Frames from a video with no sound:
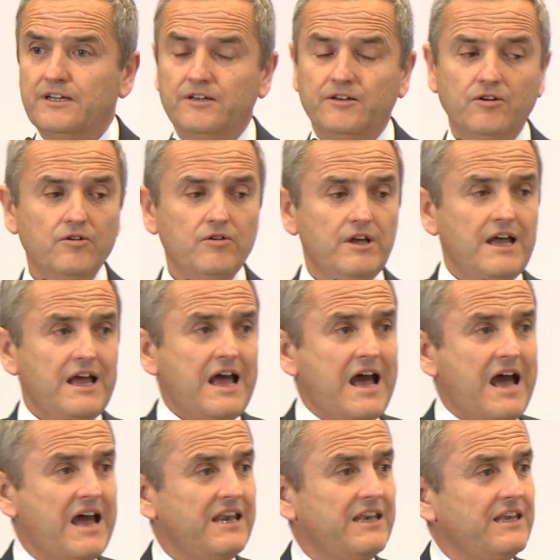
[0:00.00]
No?
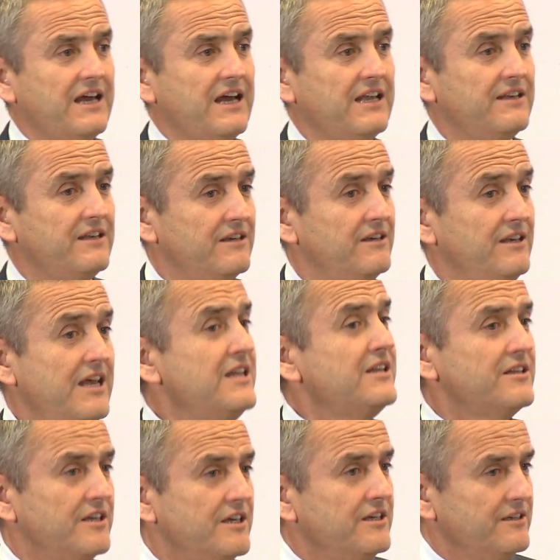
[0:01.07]
And, and
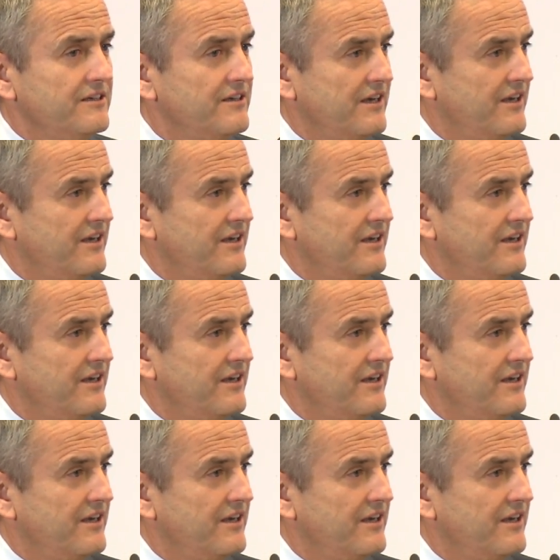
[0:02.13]
lately,